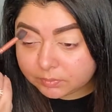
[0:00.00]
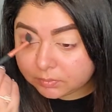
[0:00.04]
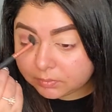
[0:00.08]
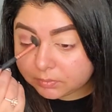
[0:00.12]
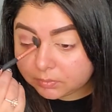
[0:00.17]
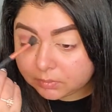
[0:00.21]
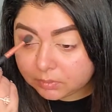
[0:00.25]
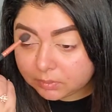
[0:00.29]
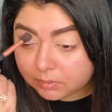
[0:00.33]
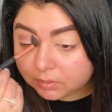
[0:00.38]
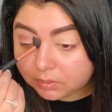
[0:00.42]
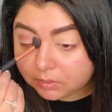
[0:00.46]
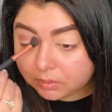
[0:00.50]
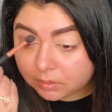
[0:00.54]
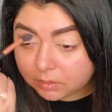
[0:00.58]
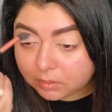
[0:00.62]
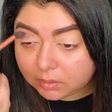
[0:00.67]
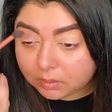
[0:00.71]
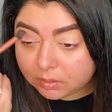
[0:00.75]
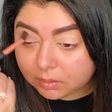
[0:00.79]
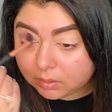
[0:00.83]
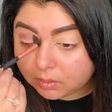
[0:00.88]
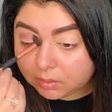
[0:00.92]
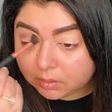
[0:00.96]

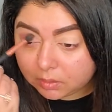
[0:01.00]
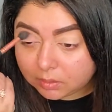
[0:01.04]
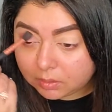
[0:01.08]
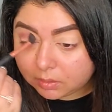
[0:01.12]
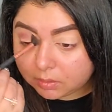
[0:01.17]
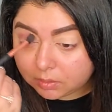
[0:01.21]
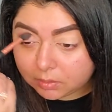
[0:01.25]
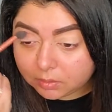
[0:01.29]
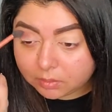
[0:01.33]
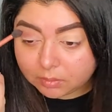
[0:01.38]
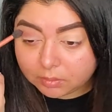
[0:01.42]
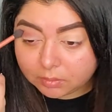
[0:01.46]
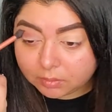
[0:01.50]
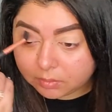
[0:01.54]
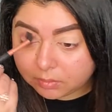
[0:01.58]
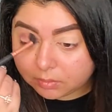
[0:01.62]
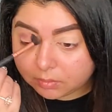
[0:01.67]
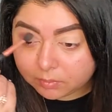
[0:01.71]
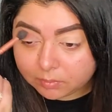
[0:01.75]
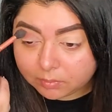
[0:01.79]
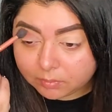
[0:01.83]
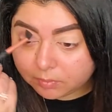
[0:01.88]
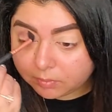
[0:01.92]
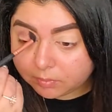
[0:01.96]

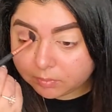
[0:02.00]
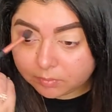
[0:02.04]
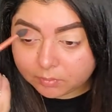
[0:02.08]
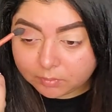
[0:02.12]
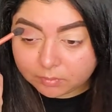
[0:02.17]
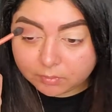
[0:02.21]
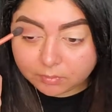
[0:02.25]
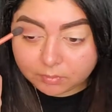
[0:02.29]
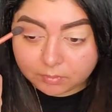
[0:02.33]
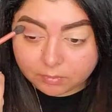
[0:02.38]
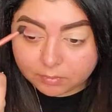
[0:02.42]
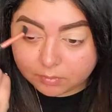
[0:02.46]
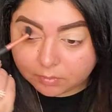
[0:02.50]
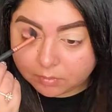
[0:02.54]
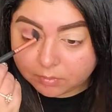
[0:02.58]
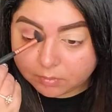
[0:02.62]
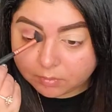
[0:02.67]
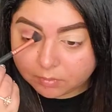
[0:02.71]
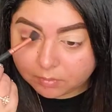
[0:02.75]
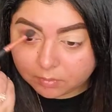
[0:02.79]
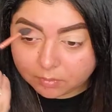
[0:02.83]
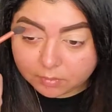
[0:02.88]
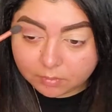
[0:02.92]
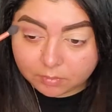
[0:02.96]

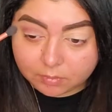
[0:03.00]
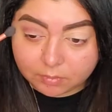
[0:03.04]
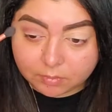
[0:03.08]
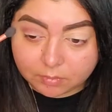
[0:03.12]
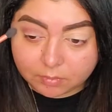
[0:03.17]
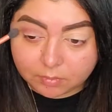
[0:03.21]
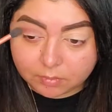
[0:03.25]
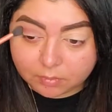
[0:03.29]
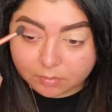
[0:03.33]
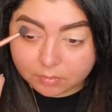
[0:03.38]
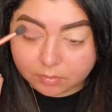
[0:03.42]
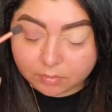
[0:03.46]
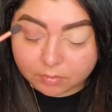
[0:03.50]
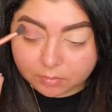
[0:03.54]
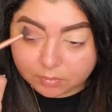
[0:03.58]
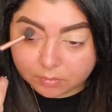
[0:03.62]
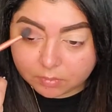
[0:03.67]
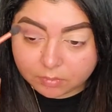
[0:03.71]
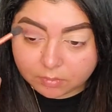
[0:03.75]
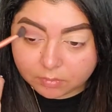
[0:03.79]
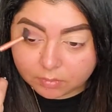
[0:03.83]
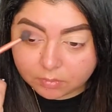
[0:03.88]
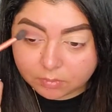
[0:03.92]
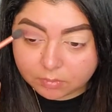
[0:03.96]

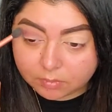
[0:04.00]
Nothing is said.